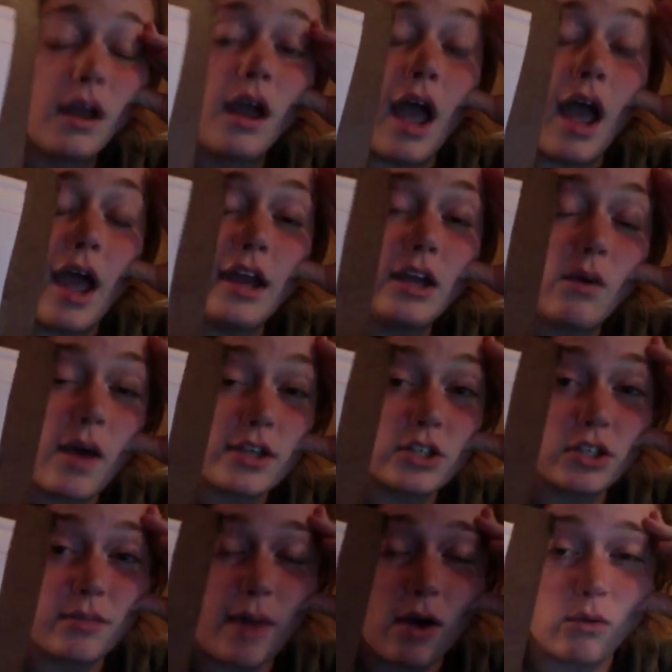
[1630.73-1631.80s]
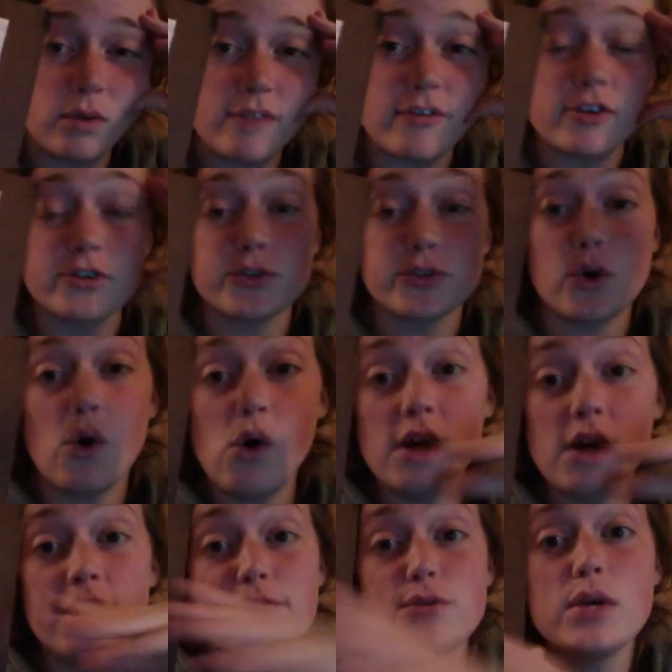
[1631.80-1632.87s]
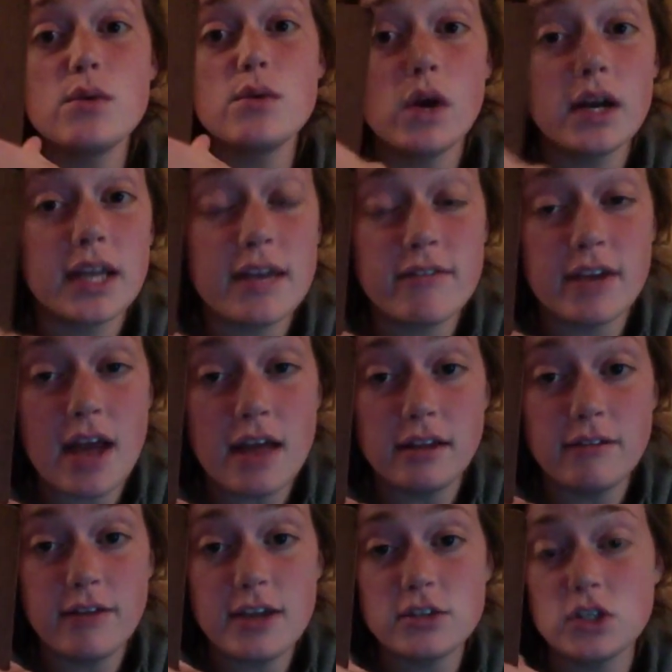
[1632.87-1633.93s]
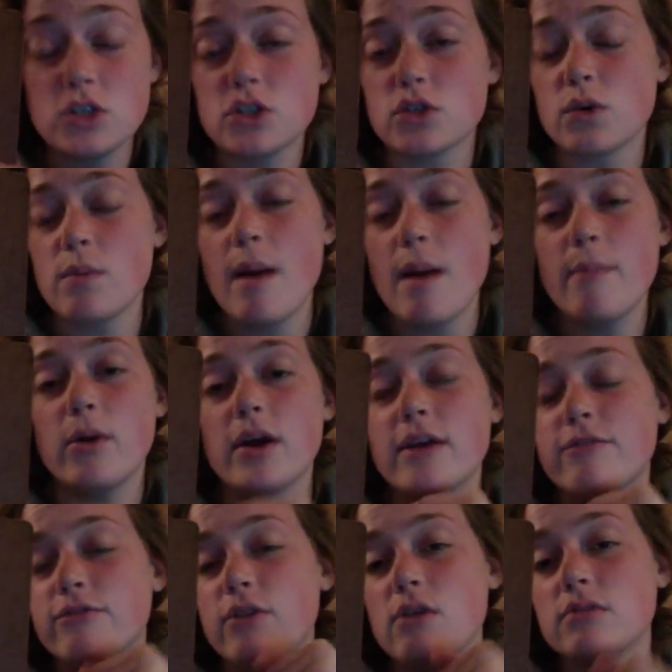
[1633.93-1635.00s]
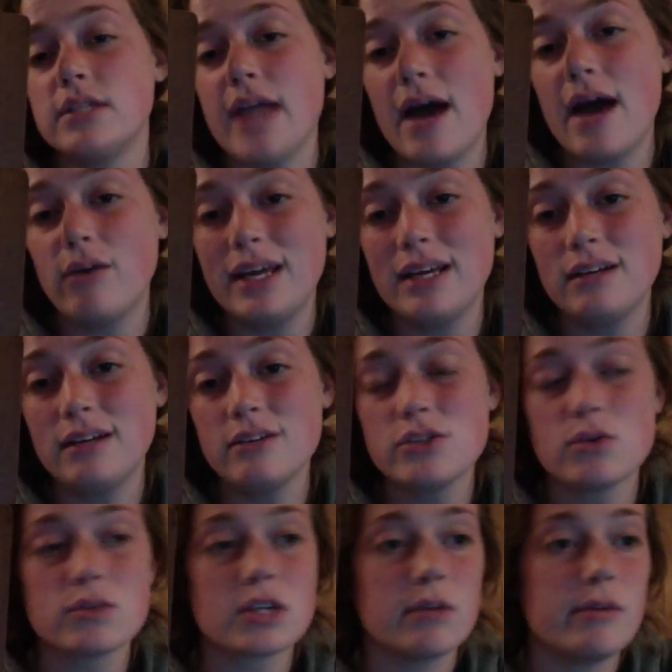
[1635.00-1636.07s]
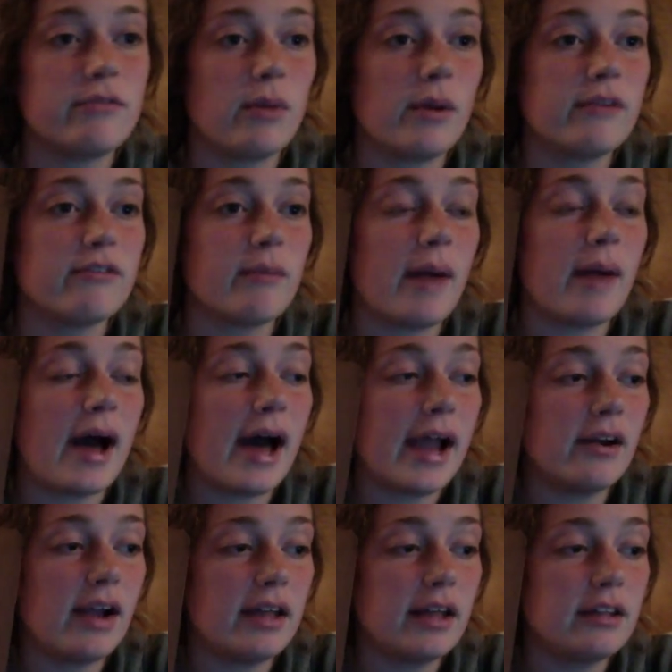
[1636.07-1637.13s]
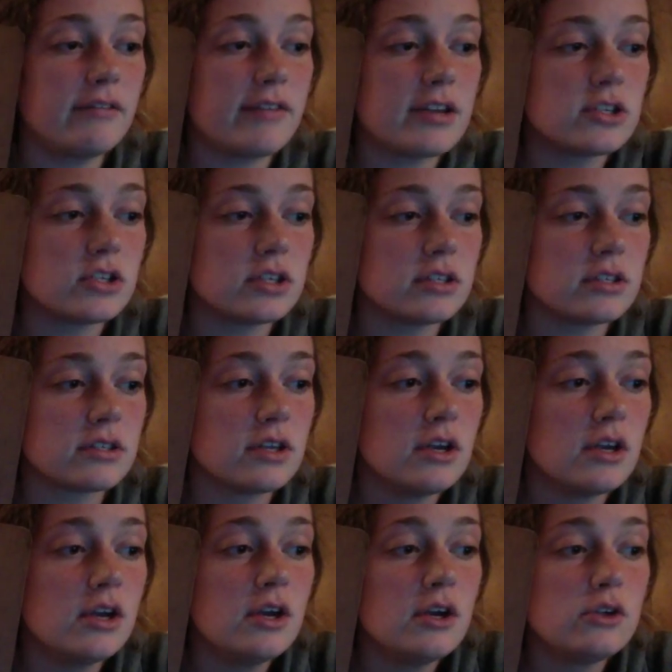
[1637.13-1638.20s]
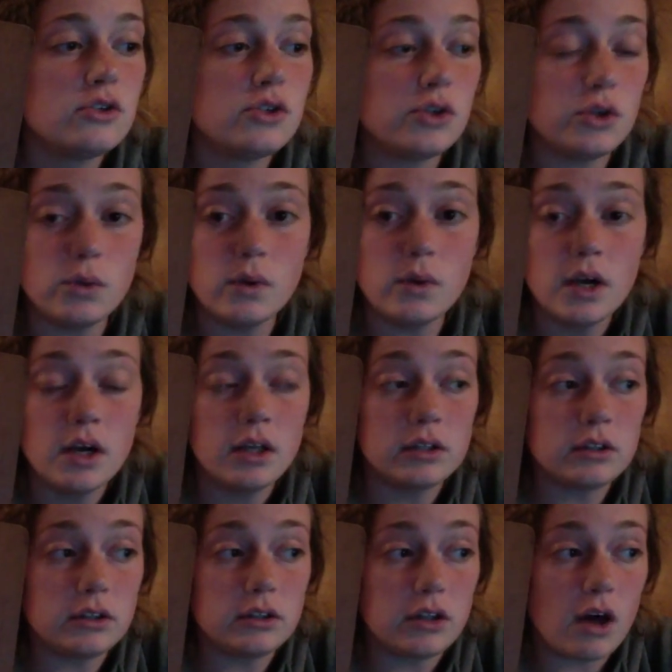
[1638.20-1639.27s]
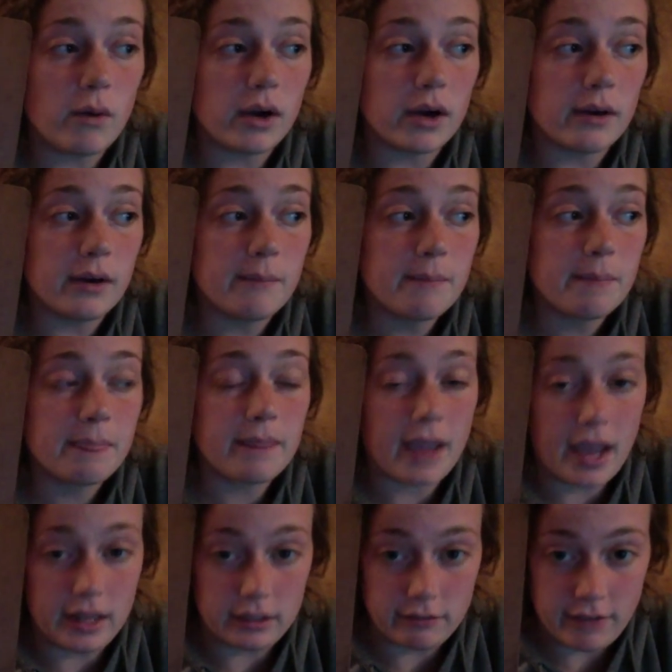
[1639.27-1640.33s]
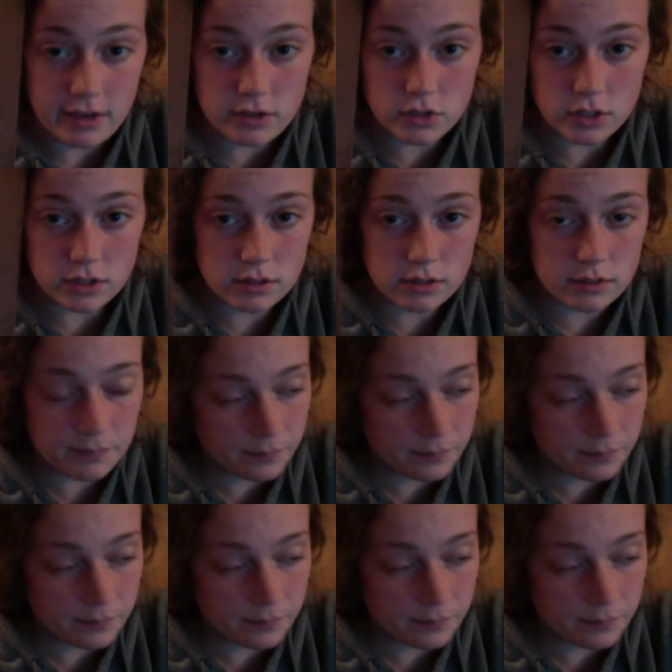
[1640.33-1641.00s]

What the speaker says: Any questions about rivers? Or if we were given elevation, just remember it flows downhill, so it's going to be flowing from higher elevations to lower elevations.